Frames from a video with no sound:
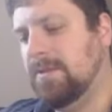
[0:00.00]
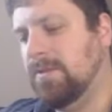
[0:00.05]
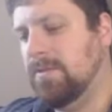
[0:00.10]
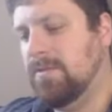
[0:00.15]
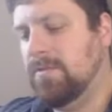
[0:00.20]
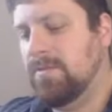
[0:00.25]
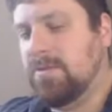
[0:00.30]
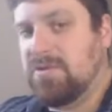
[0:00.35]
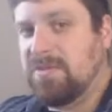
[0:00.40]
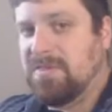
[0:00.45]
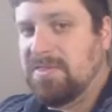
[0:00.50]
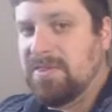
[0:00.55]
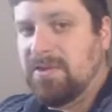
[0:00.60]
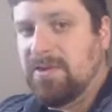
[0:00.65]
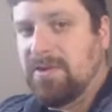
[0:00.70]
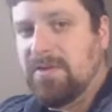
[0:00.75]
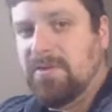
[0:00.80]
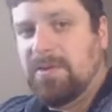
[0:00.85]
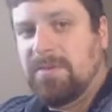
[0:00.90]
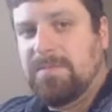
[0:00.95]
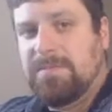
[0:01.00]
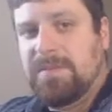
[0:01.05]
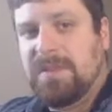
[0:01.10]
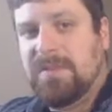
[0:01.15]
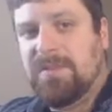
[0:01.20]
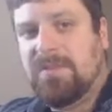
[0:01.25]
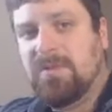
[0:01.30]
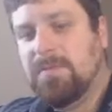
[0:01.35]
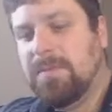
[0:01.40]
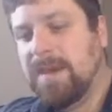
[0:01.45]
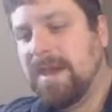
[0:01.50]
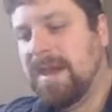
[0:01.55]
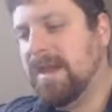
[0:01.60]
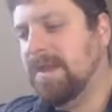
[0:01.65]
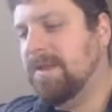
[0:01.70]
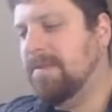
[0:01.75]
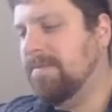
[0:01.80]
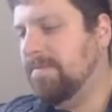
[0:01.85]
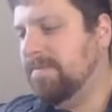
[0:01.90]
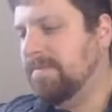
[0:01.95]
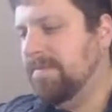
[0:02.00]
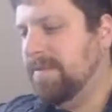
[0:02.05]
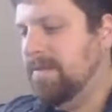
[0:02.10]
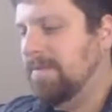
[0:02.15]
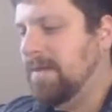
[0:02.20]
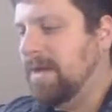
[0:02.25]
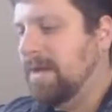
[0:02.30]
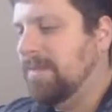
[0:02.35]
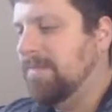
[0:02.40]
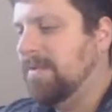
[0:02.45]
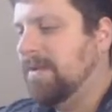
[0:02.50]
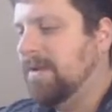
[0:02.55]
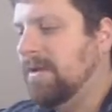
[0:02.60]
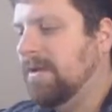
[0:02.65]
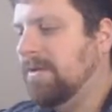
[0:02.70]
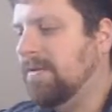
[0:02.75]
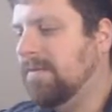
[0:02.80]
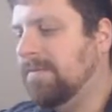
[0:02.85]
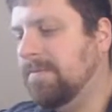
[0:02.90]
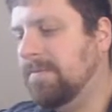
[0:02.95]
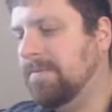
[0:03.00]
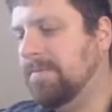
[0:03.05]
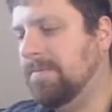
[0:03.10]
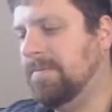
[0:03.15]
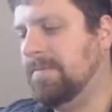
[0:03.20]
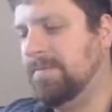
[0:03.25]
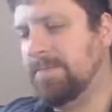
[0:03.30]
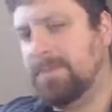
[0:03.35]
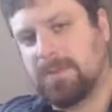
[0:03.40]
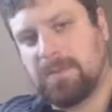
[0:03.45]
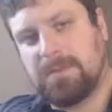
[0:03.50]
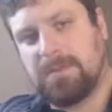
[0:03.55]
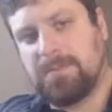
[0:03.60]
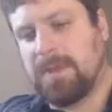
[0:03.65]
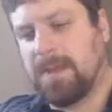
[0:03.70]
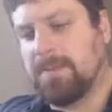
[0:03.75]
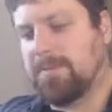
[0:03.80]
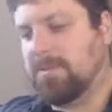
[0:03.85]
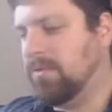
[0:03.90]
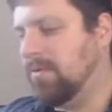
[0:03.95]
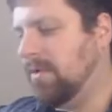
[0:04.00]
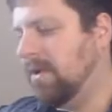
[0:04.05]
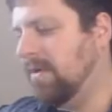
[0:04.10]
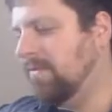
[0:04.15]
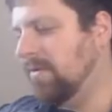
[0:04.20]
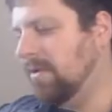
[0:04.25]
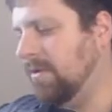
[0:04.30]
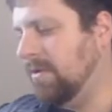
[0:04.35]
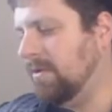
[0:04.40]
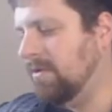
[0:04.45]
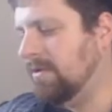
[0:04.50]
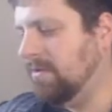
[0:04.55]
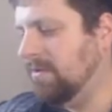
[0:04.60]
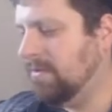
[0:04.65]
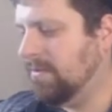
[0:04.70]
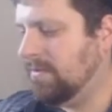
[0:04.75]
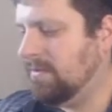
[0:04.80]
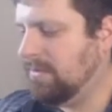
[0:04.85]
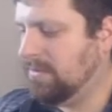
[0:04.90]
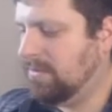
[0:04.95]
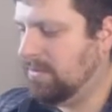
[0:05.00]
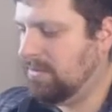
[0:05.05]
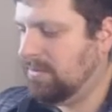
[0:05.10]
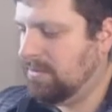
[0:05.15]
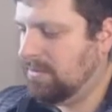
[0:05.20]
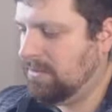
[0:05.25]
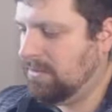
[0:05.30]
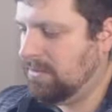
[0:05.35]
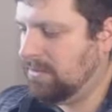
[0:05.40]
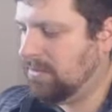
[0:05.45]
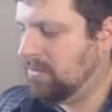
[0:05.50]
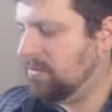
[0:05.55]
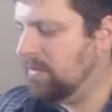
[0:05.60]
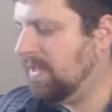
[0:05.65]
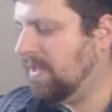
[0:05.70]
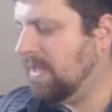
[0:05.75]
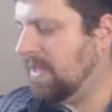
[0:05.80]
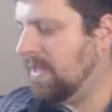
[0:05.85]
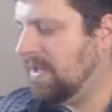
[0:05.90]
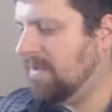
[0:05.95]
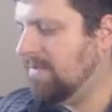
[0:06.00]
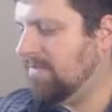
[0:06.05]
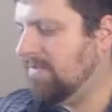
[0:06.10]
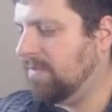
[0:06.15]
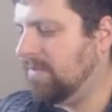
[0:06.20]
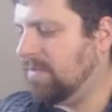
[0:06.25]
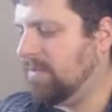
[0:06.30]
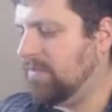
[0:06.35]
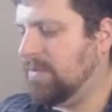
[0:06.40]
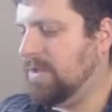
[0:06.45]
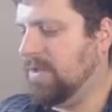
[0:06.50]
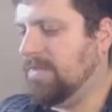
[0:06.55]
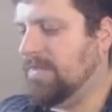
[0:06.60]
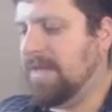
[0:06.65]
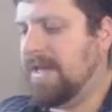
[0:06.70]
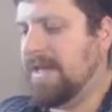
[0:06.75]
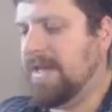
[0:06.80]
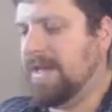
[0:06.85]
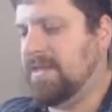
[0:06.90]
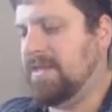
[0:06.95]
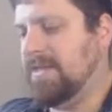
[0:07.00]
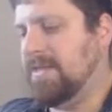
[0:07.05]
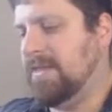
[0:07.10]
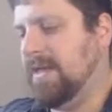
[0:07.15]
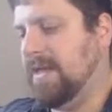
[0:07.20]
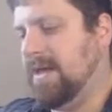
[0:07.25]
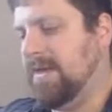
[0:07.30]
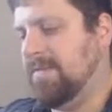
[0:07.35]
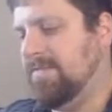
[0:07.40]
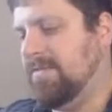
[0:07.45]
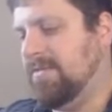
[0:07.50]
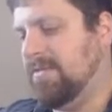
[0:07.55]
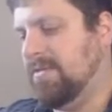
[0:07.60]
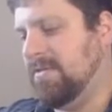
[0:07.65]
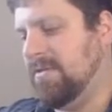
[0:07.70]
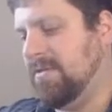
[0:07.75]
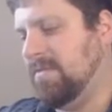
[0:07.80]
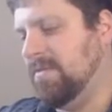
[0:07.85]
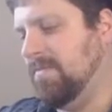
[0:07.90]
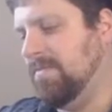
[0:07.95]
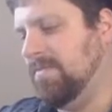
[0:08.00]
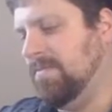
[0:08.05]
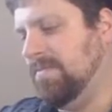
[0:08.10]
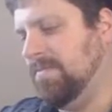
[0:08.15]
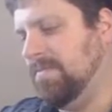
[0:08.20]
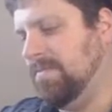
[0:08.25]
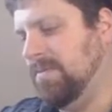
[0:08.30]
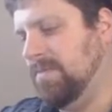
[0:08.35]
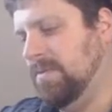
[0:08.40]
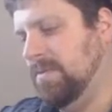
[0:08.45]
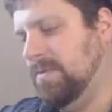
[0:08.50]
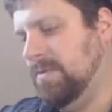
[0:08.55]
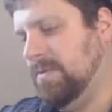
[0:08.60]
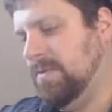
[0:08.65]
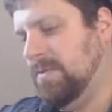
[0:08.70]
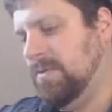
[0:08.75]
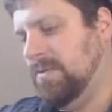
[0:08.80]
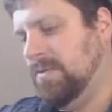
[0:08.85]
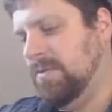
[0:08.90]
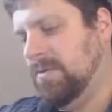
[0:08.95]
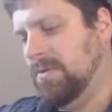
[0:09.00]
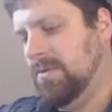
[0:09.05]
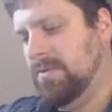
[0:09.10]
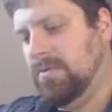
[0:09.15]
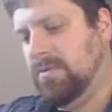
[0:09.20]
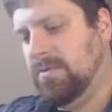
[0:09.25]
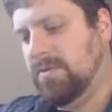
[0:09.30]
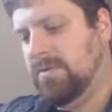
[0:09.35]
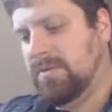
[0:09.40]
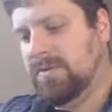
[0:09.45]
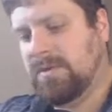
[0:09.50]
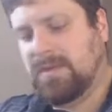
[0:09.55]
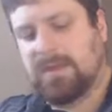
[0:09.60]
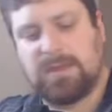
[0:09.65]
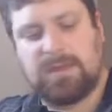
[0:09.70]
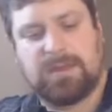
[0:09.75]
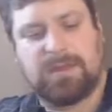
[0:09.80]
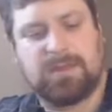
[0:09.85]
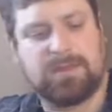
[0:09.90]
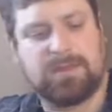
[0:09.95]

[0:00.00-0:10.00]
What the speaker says: Which in theory wouldn't be too bad, in my opinion. Mammoth Graveyard. Because we have 3 packs left, so we'll see.